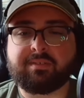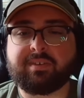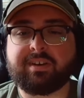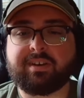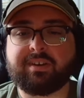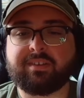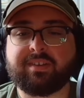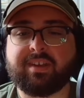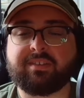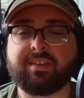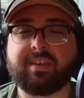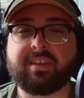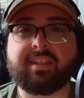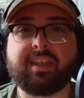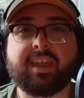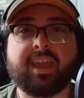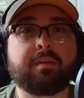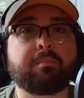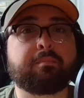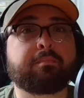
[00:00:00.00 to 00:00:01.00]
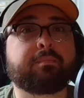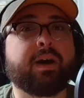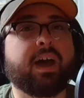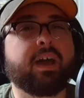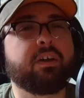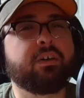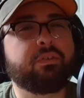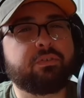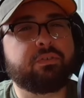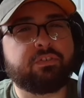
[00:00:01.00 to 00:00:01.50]
when discussing the game
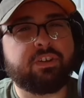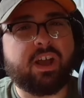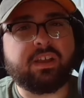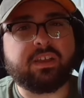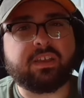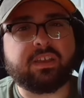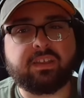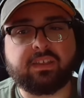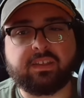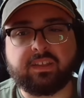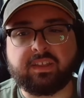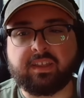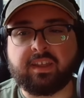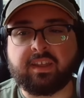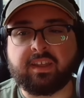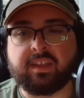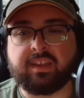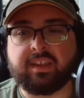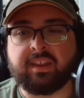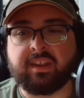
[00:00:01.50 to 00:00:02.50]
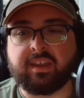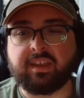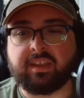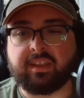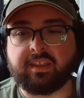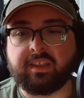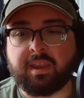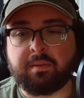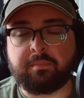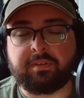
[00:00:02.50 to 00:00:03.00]
BioShock. In
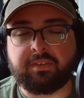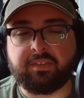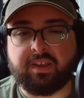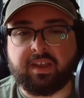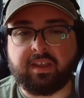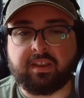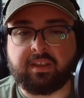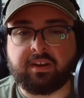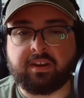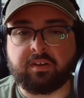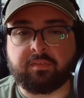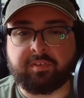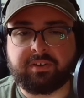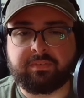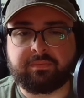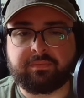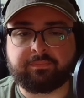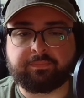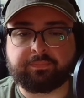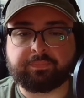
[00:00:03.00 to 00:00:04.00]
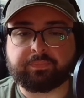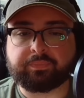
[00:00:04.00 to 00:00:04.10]
a game design interview.